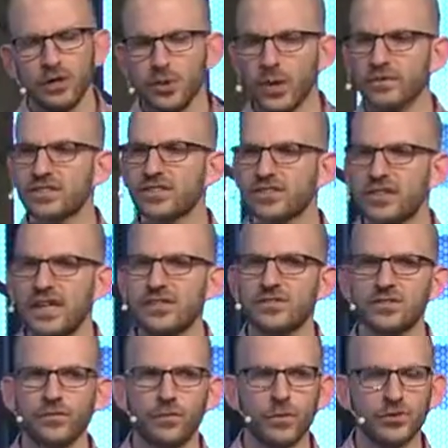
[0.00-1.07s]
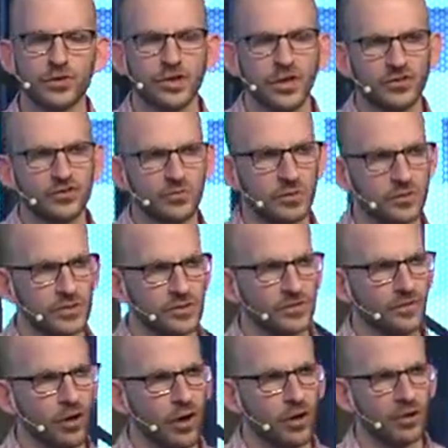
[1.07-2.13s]
you have a sense of which customers
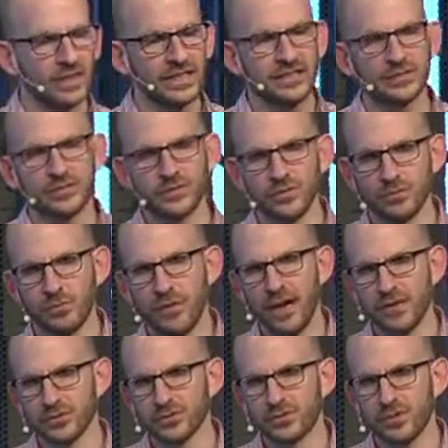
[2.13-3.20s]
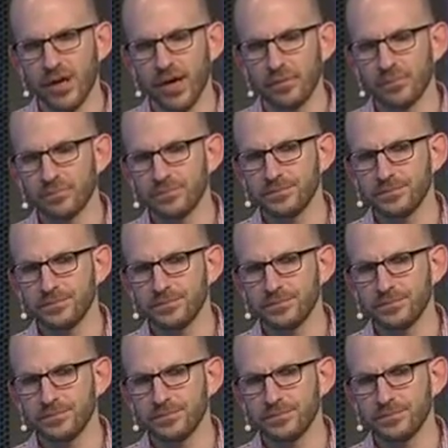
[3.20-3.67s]
fall into your mousetrap.